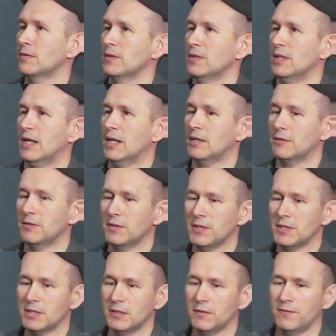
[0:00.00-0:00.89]
the
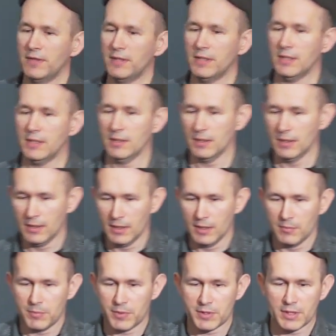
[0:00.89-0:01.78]
accuracy of any
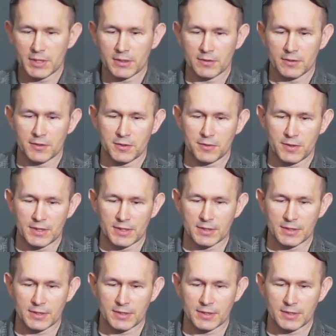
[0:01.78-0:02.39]
particular tree